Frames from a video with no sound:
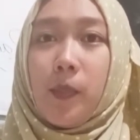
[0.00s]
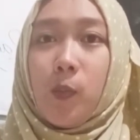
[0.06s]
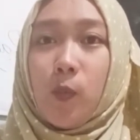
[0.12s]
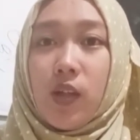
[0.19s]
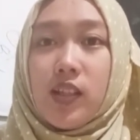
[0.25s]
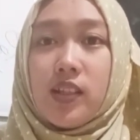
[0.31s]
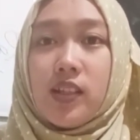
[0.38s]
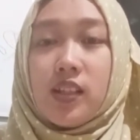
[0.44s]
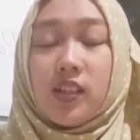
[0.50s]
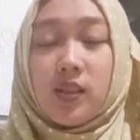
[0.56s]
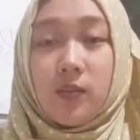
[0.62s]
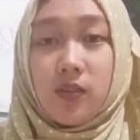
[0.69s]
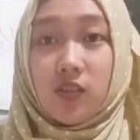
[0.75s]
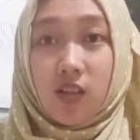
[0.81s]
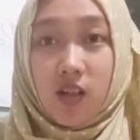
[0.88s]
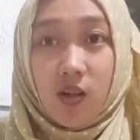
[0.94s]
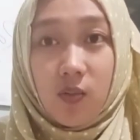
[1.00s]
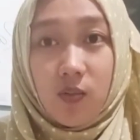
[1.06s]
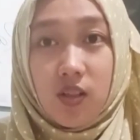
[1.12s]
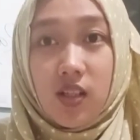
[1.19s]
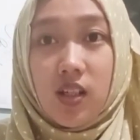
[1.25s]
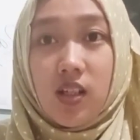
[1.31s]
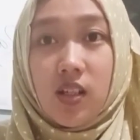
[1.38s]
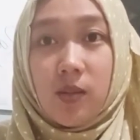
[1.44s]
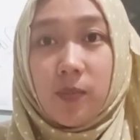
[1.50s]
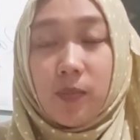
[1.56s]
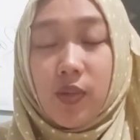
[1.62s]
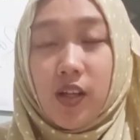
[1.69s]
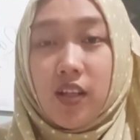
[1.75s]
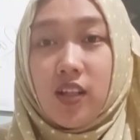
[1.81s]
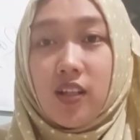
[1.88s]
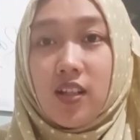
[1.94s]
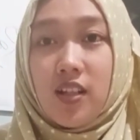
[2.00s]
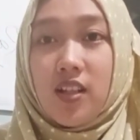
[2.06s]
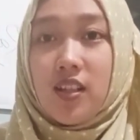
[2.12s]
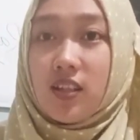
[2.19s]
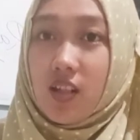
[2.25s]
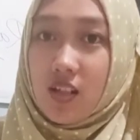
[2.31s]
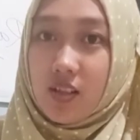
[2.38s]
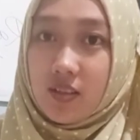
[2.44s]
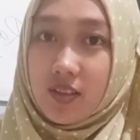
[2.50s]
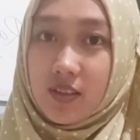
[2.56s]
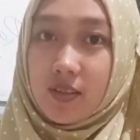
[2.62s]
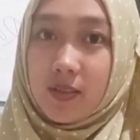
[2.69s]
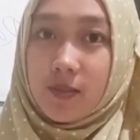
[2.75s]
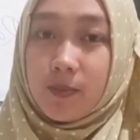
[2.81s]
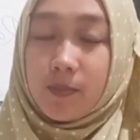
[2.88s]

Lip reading: when the Taraweeh prayer is started.